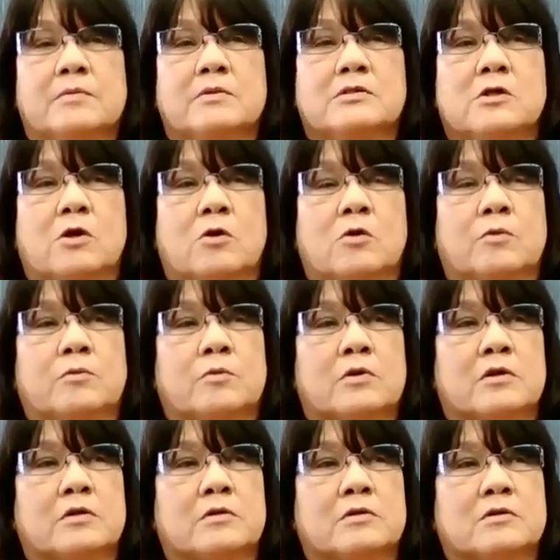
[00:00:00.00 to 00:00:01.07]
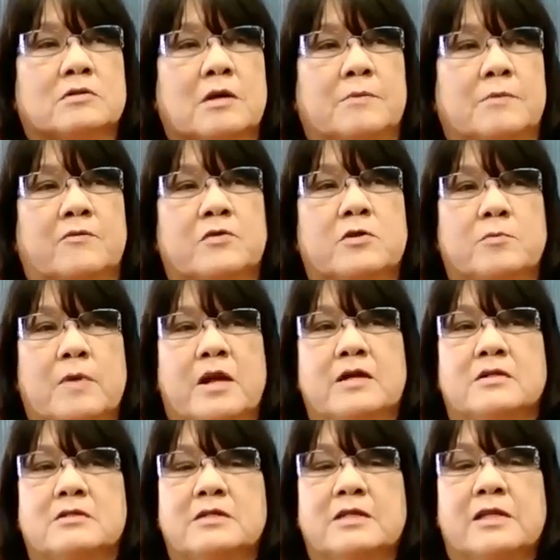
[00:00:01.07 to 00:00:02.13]
So some of you
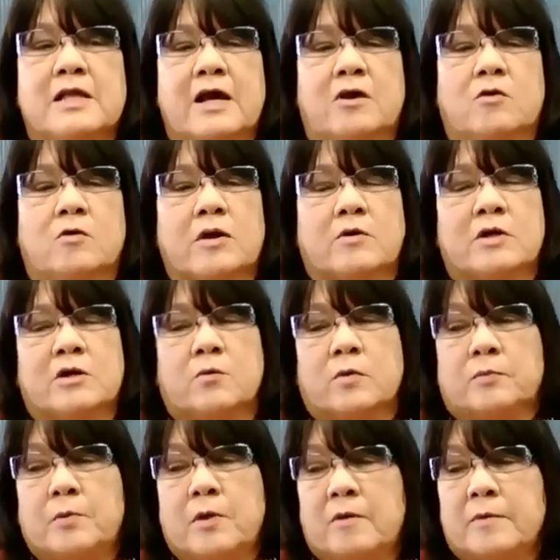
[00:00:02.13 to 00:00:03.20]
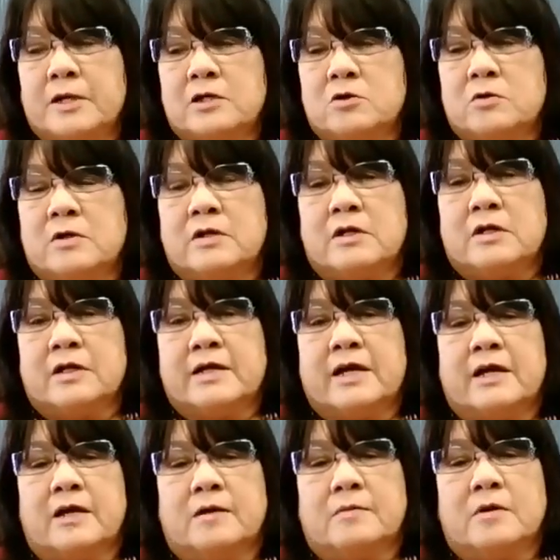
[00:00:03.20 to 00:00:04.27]
might see that, or we'll probably do it
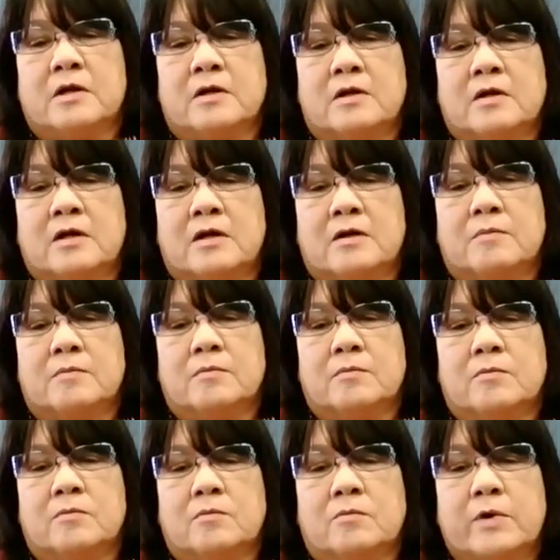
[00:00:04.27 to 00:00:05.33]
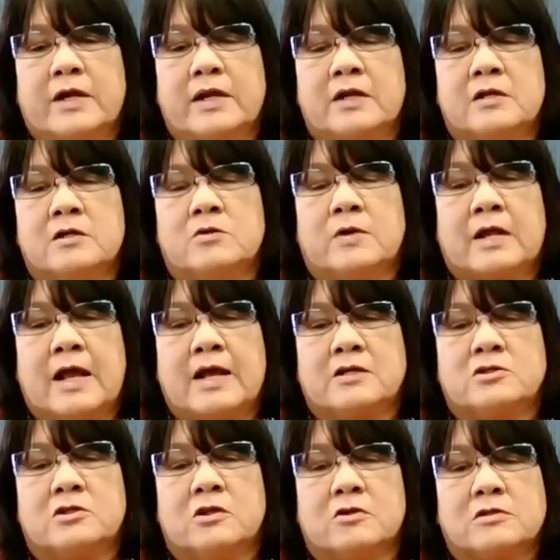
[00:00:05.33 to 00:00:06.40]
again. We didn't do it
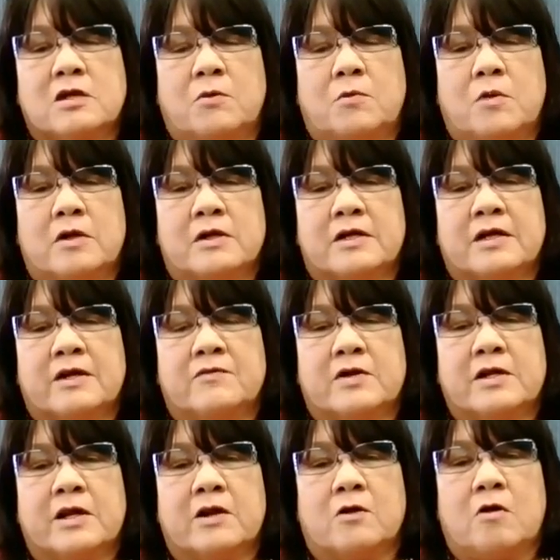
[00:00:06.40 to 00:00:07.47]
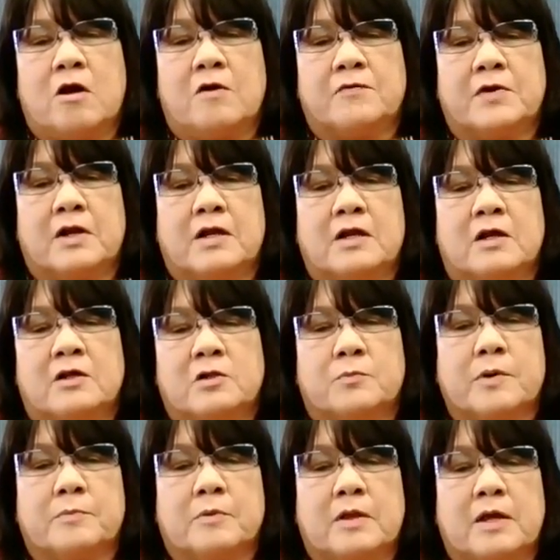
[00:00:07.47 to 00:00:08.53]
last year because I wanted to give it a year off and let other
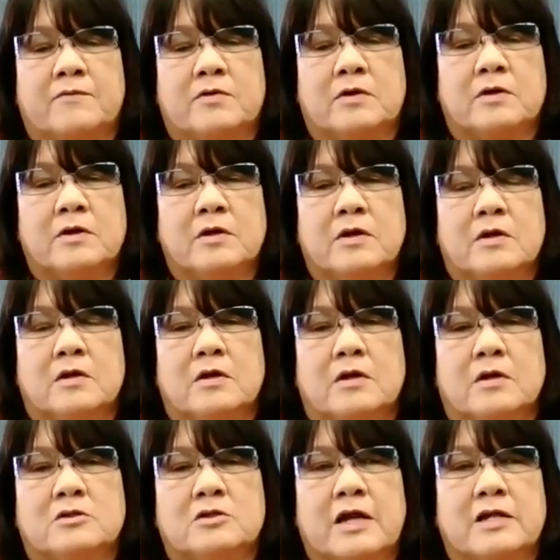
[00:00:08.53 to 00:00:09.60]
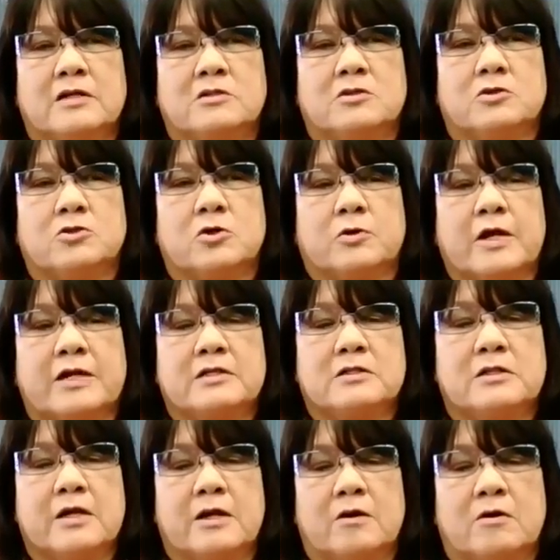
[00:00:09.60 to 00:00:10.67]
people have a chance to
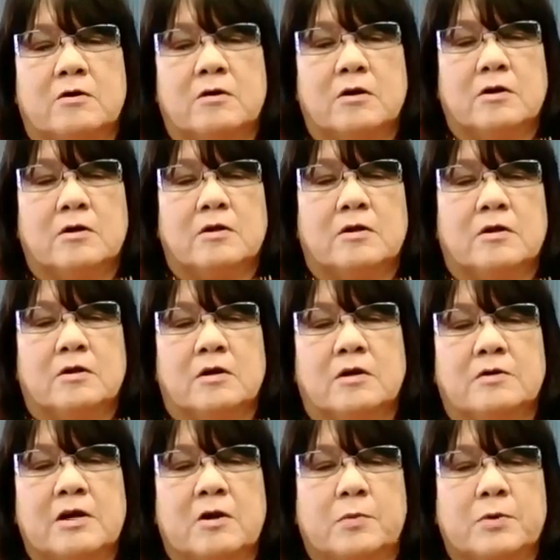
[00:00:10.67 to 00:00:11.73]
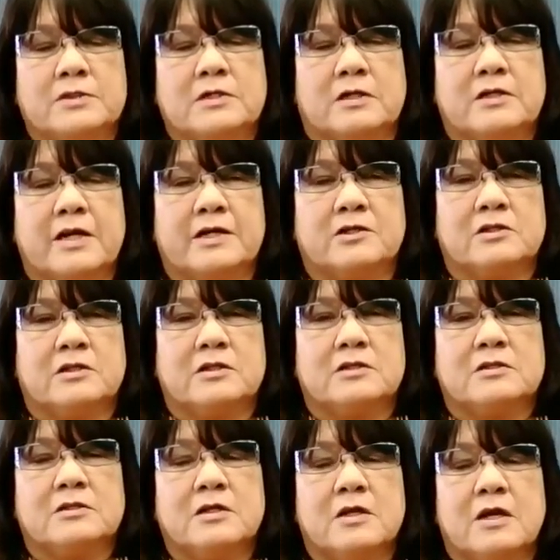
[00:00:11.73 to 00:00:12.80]
showcase their
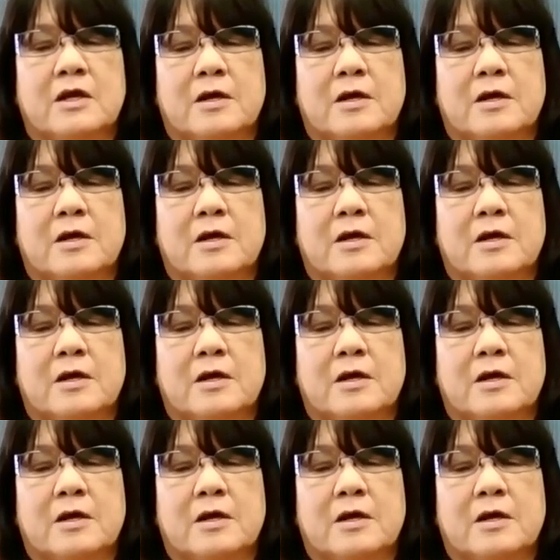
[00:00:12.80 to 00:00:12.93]
presentations.